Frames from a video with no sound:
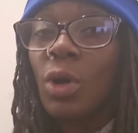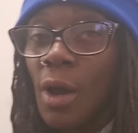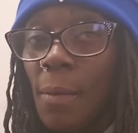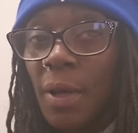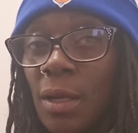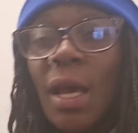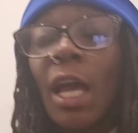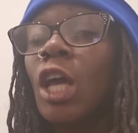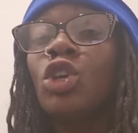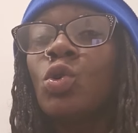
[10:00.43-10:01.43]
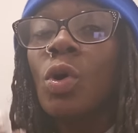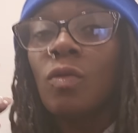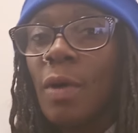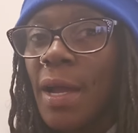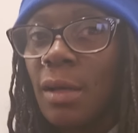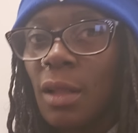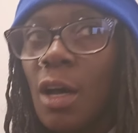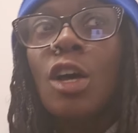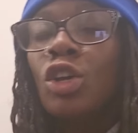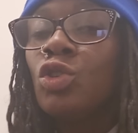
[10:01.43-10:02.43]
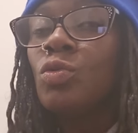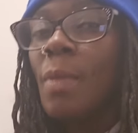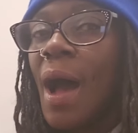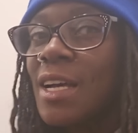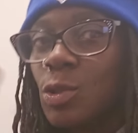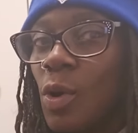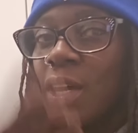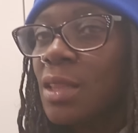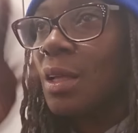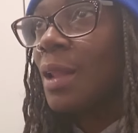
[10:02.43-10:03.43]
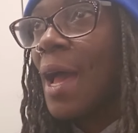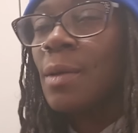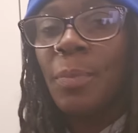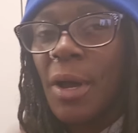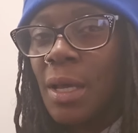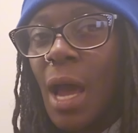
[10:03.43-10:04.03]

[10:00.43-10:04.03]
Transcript: coming and you a regular, you might as well hit the like button.